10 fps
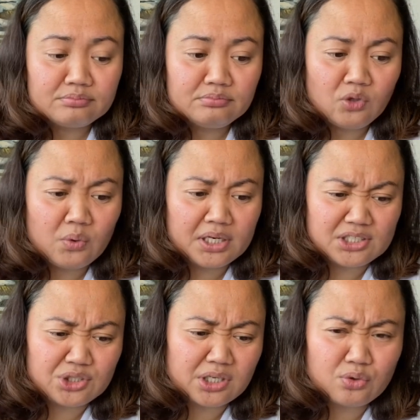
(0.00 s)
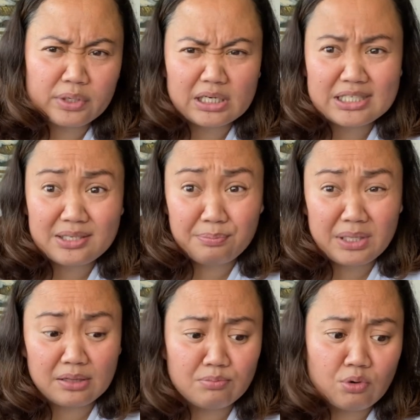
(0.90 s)
what else? You can quickly
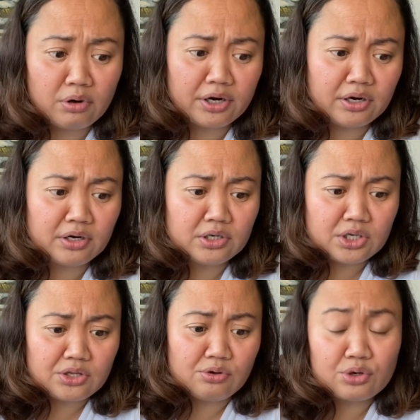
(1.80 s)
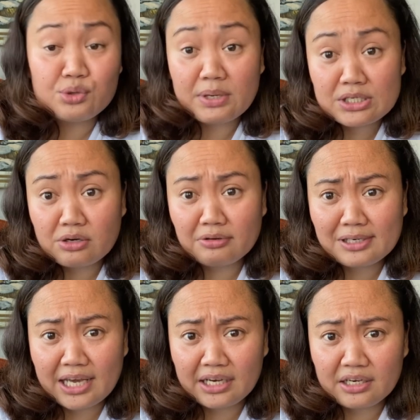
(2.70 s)
submit more documents
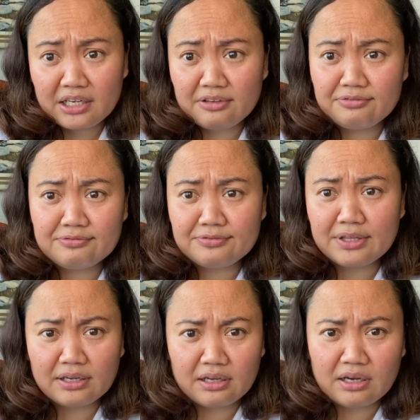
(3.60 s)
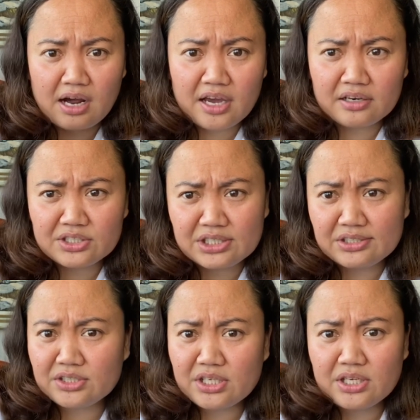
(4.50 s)
online if the
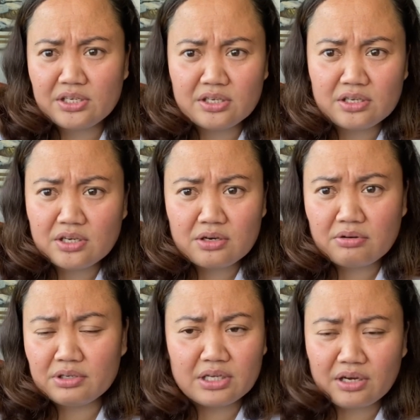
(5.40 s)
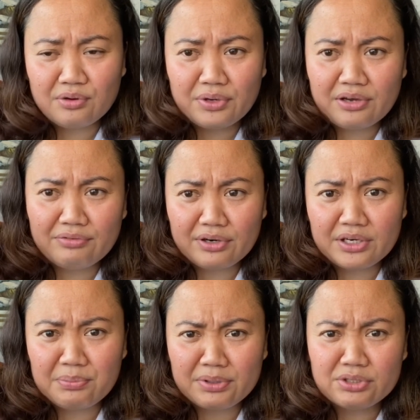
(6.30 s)
IRCC or the
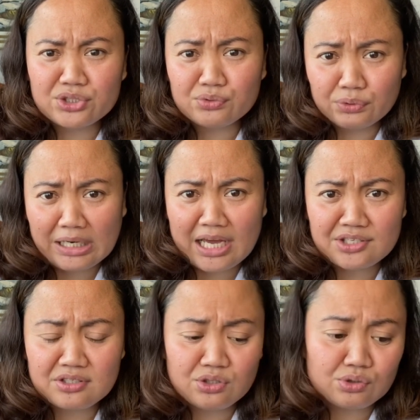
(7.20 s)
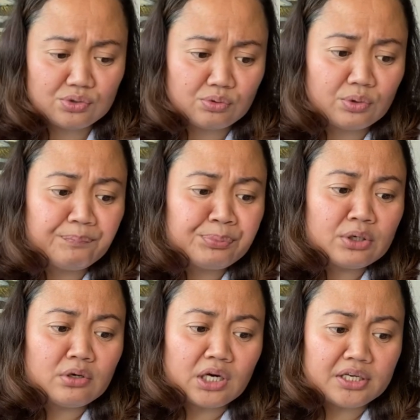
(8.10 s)
immigration will ask you to.
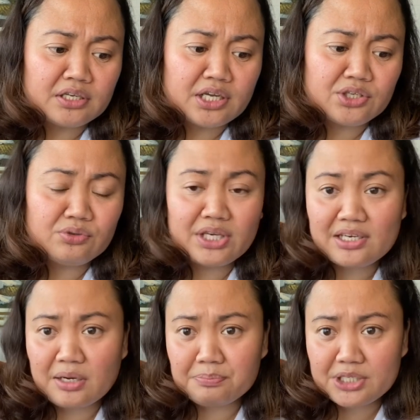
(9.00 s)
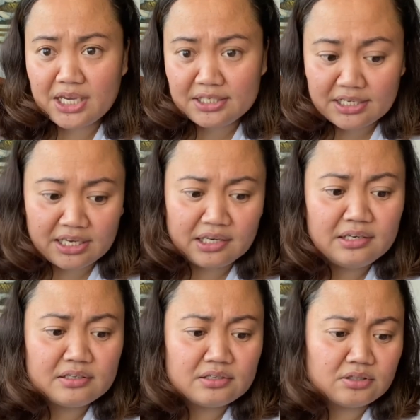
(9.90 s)
And then you get updated
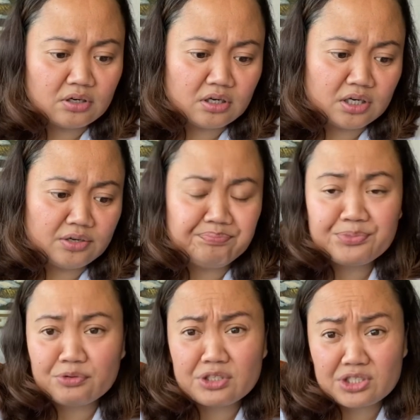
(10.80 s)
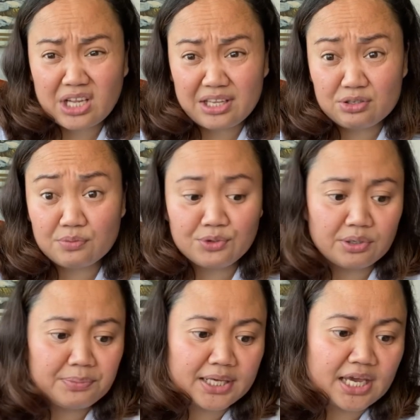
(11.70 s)
on the status of your
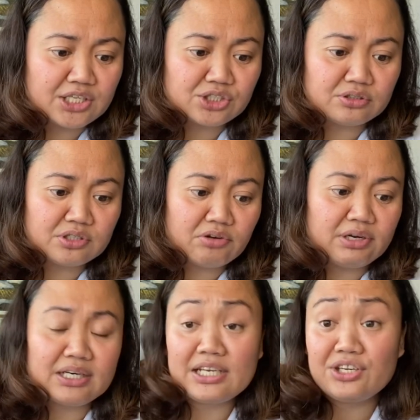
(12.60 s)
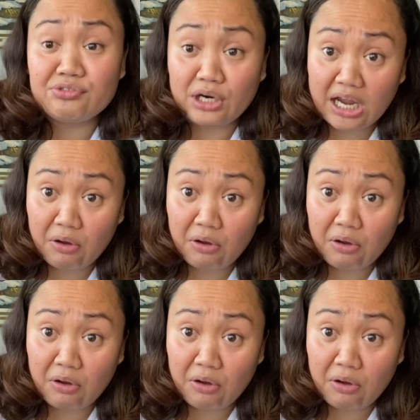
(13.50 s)
application directly in your account.